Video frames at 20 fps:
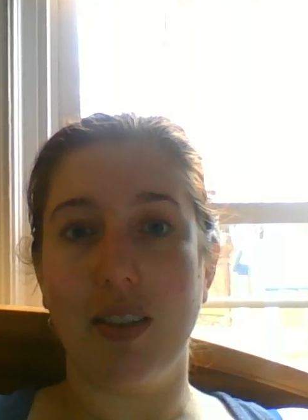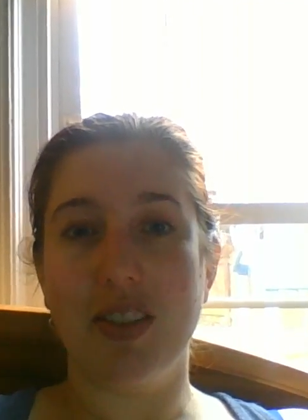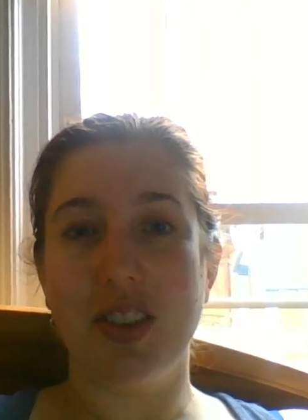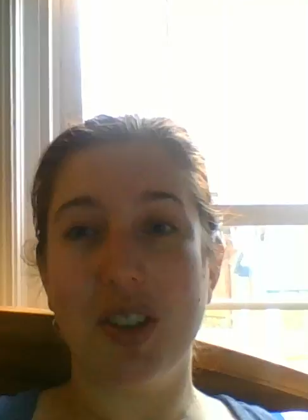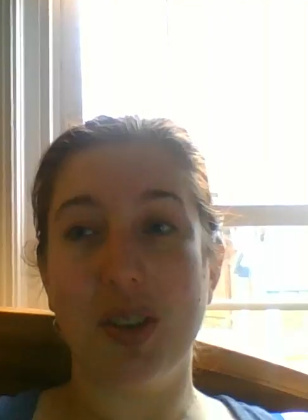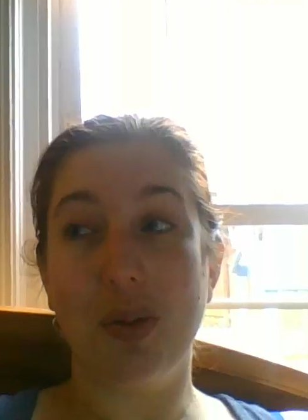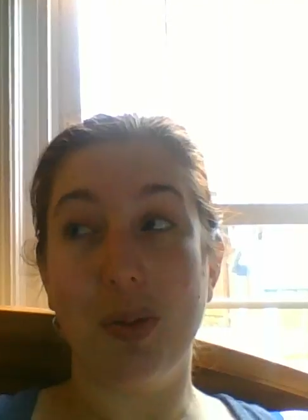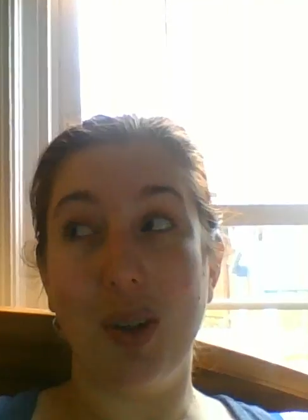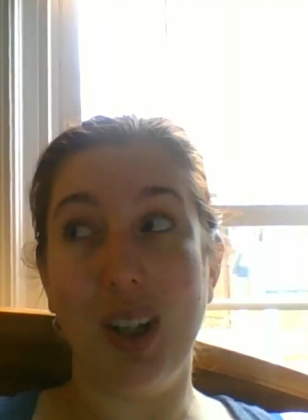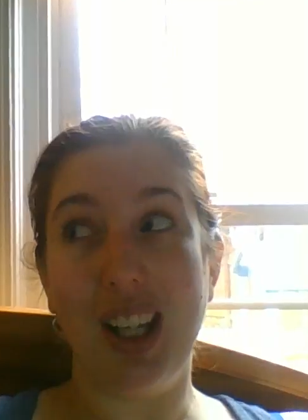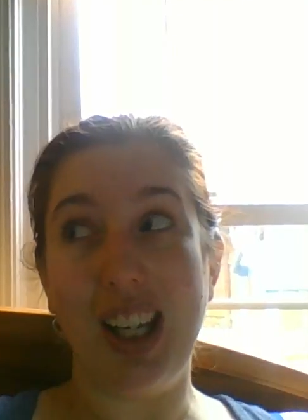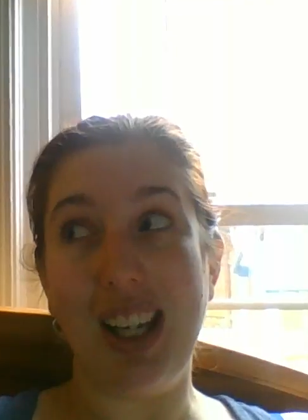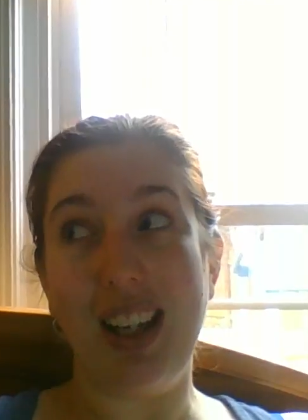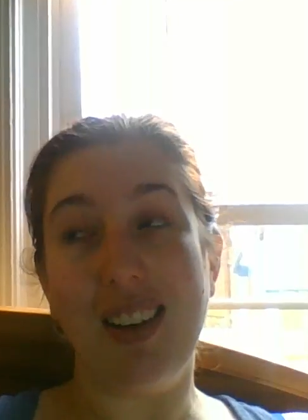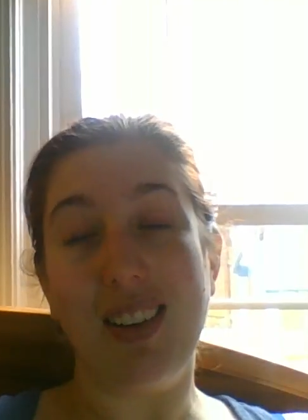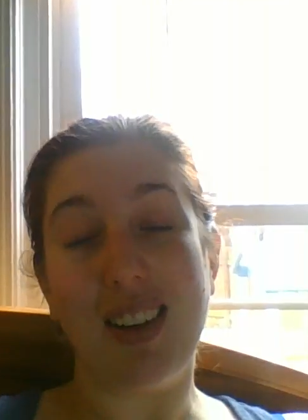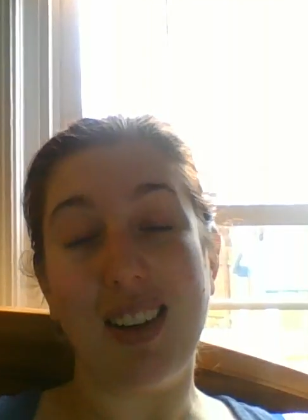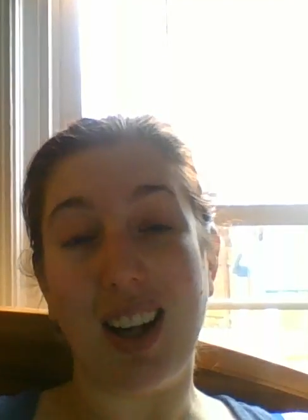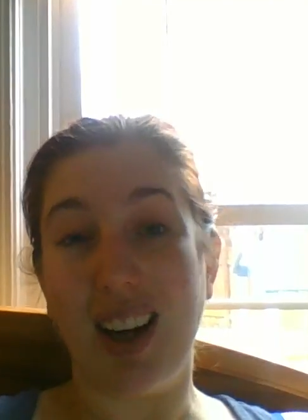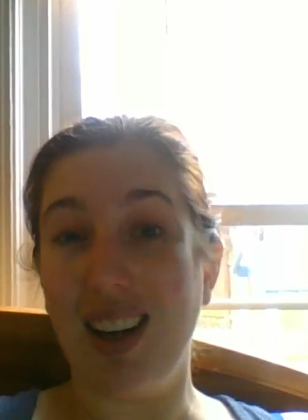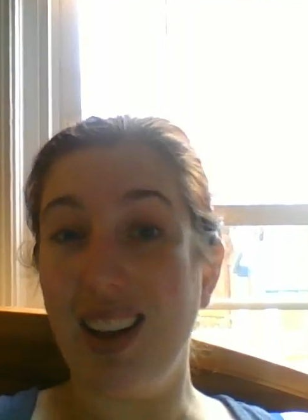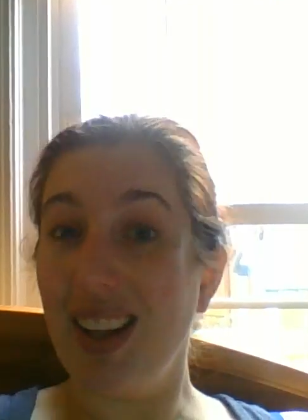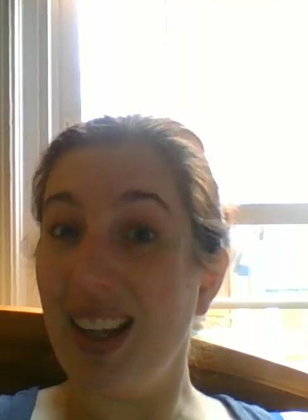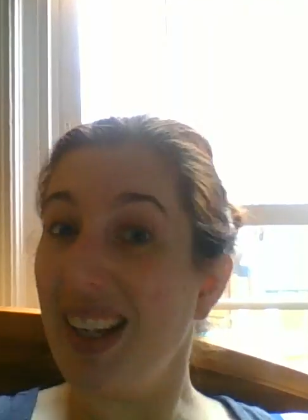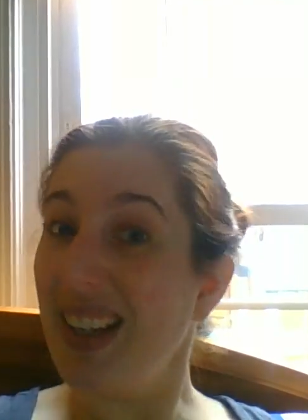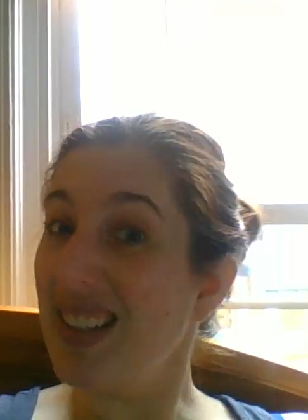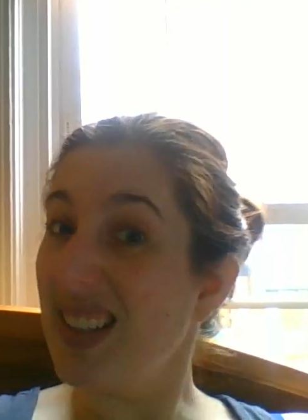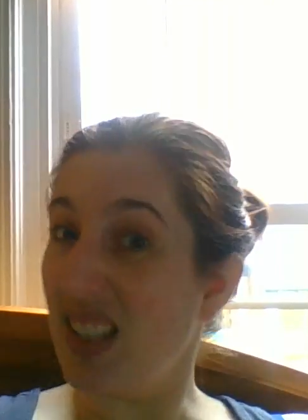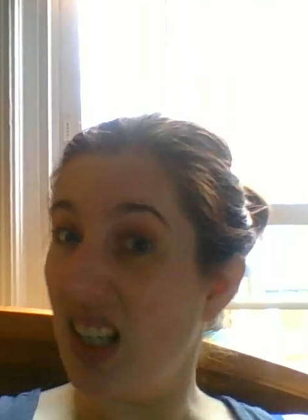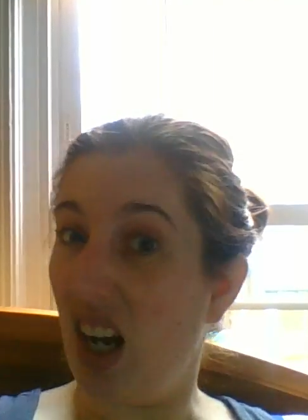So, really, kind of
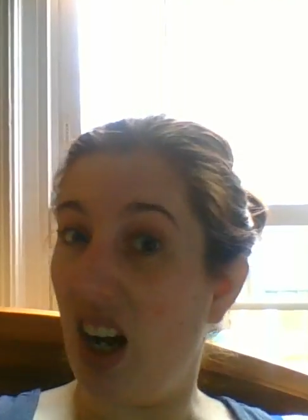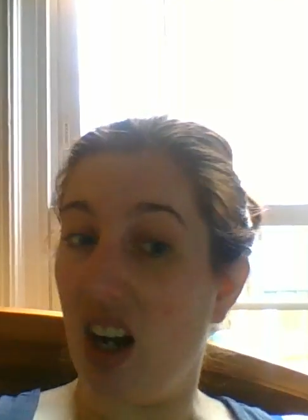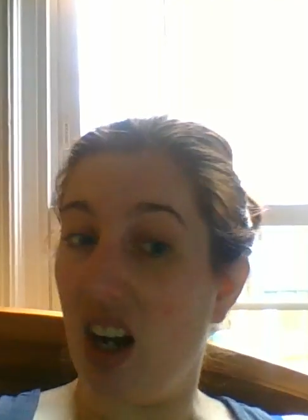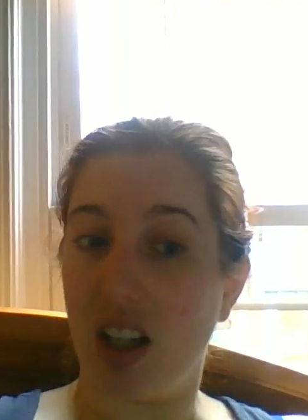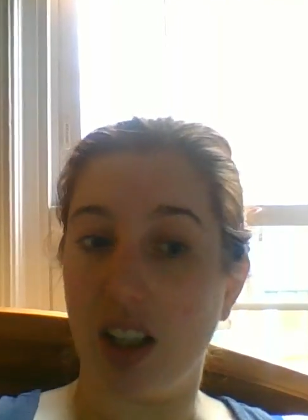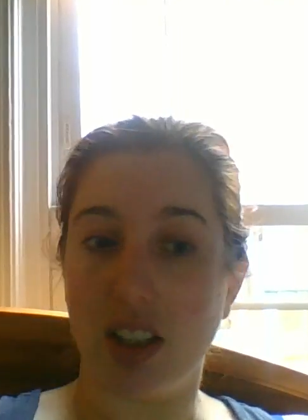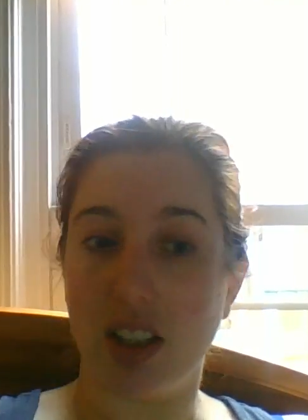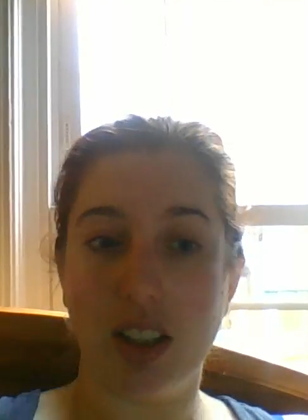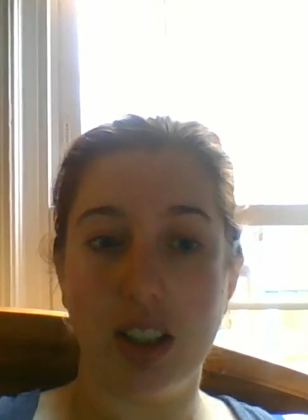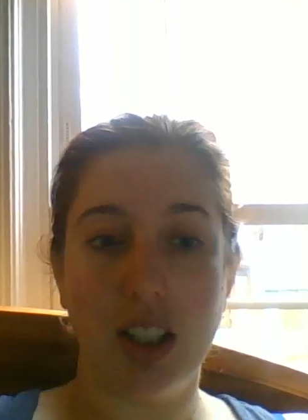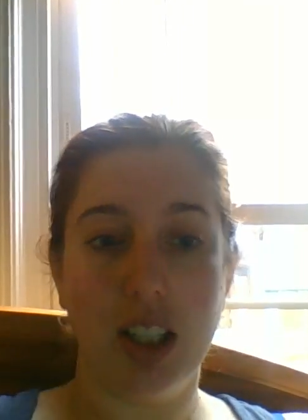like a song.